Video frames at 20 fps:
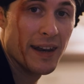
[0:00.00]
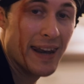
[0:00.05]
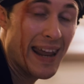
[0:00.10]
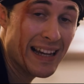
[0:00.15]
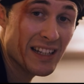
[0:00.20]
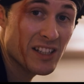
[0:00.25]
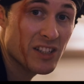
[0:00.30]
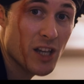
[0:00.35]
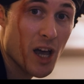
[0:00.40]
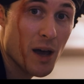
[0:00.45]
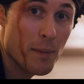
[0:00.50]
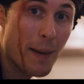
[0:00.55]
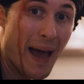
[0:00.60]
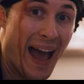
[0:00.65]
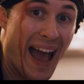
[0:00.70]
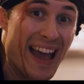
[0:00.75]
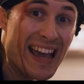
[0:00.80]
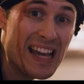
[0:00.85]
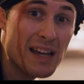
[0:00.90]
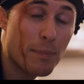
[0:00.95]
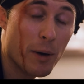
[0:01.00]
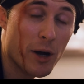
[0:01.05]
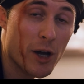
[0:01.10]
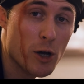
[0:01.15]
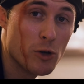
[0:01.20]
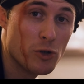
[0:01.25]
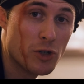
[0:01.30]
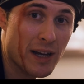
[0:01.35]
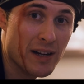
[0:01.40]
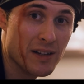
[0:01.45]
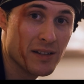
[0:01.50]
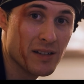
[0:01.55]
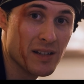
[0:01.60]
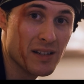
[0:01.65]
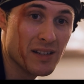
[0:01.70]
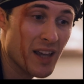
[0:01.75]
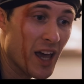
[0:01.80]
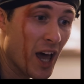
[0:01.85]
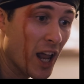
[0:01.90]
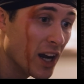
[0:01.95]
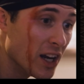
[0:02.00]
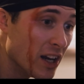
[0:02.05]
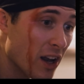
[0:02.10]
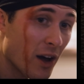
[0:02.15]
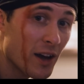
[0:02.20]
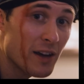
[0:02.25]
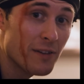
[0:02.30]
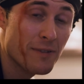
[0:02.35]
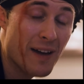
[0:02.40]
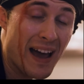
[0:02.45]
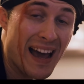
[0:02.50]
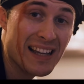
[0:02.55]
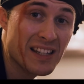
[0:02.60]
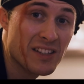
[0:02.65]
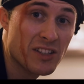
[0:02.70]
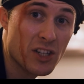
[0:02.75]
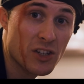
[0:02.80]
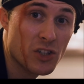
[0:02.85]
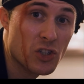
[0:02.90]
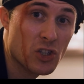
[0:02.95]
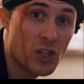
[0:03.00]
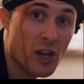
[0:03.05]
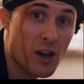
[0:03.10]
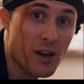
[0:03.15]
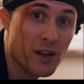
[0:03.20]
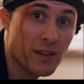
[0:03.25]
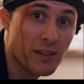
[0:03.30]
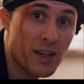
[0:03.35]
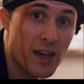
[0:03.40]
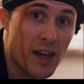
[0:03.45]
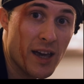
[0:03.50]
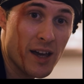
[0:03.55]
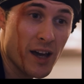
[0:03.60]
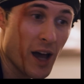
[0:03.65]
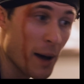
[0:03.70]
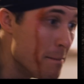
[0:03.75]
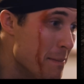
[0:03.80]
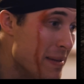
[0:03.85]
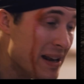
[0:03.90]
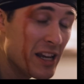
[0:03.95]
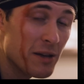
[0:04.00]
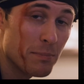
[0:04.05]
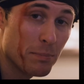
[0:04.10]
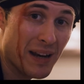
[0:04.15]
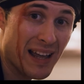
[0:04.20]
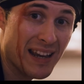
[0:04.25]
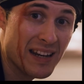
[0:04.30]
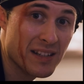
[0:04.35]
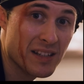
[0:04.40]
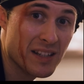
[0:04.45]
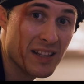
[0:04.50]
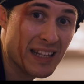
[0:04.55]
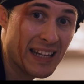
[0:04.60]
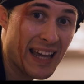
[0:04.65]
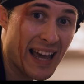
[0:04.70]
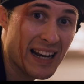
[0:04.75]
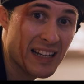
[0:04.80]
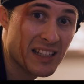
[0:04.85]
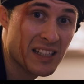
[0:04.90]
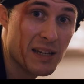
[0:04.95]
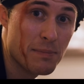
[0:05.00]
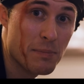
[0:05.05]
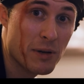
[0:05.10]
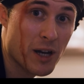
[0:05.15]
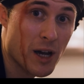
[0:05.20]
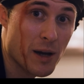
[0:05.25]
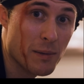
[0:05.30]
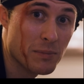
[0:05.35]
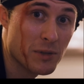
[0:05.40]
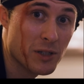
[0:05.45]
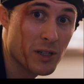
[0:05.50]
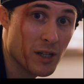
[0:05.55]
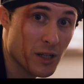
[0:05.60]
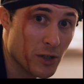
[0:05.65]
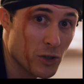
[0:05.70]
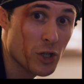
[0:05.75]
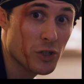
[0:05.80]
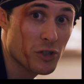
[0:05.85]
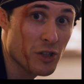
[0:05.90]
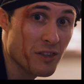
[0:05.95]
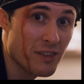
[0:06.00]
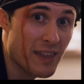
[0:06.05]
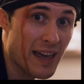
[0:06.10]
Next up, abiogenesis, life has to start. A million planets in the galaxy becomes just a